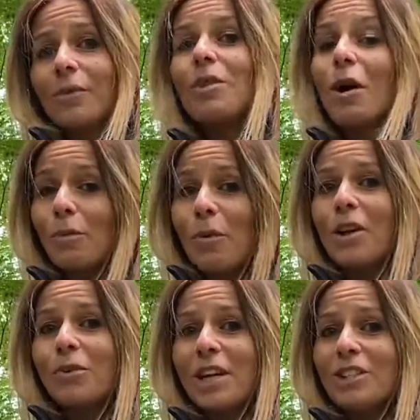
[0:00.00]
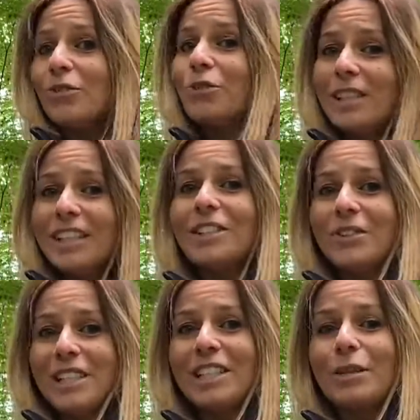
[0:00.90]
With AmaWaterways, you really
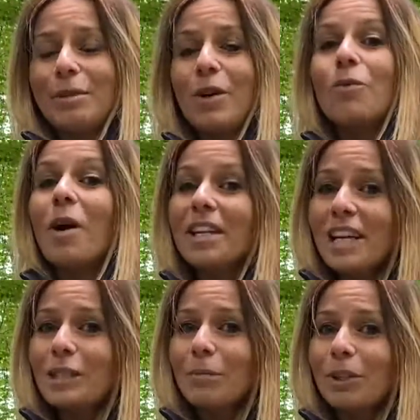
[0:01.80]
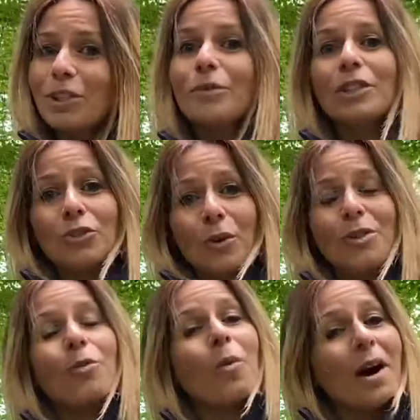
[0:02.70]
don't need to be a wine expert to enjoy
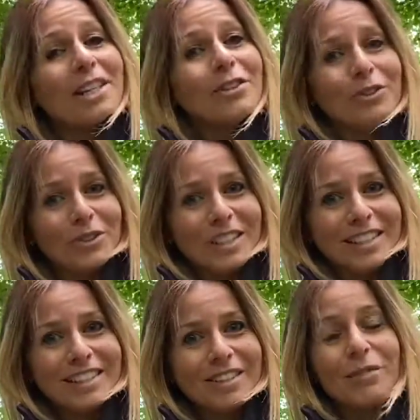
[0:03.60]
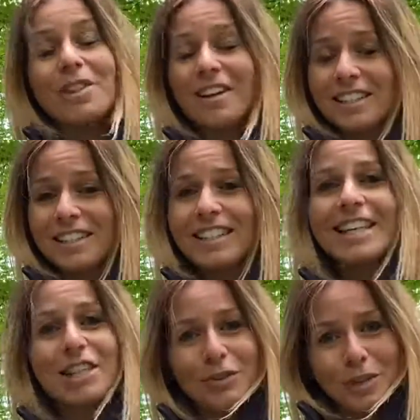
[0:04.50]
the wine cruises with us
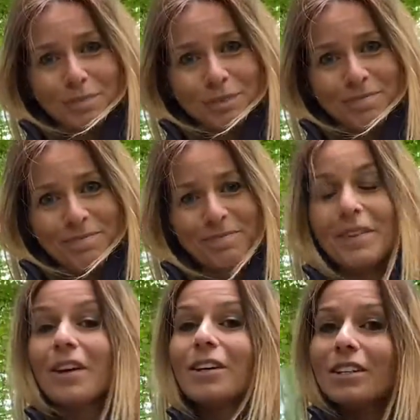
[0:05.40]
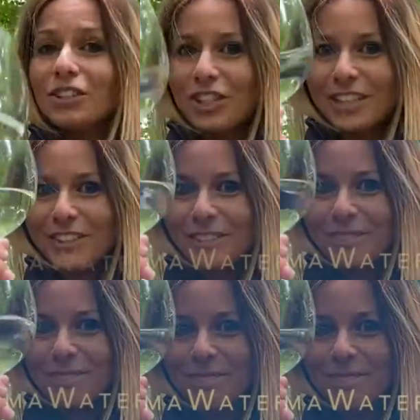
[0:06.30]
in Europe. Cheers.